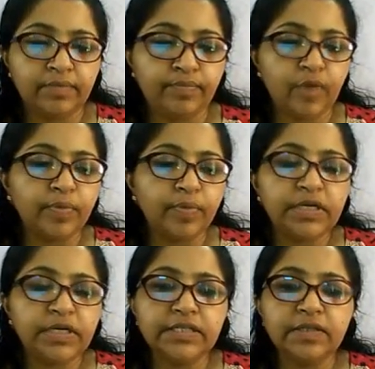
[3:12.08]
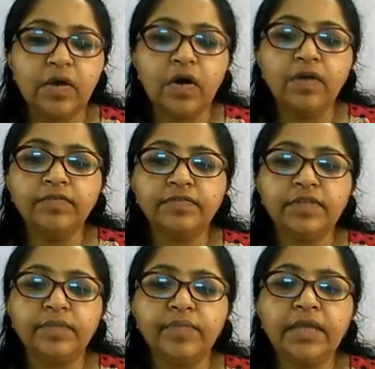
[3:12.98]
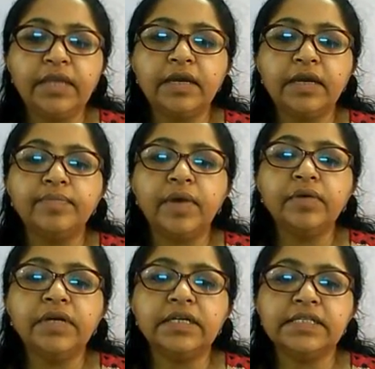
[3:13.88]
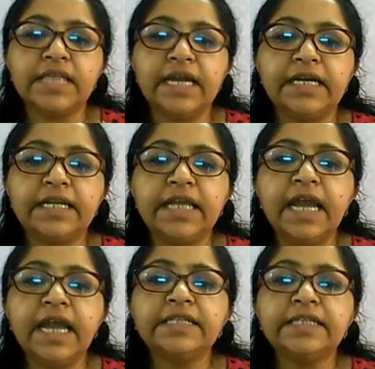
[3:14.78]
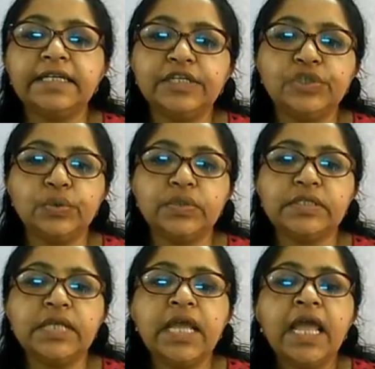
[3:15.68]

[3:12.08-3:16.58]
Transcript: properties of the main compound, that is aldehydes and ketones.